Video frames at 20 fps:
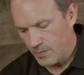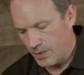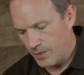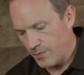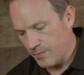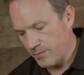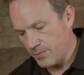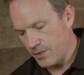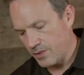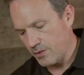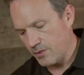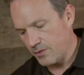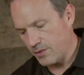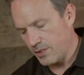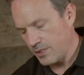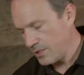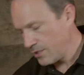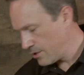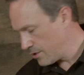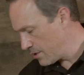Go
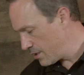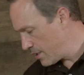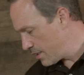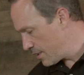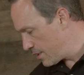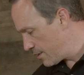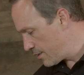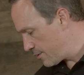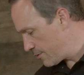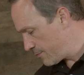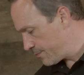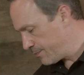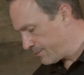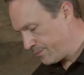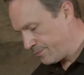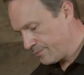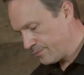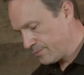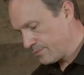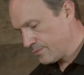ahead and
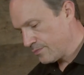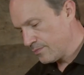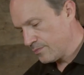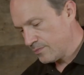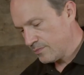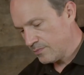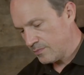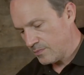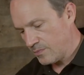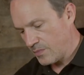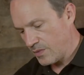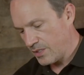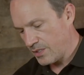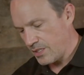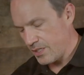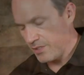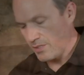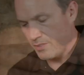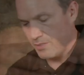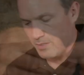
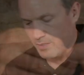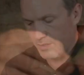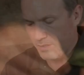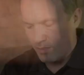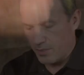take this and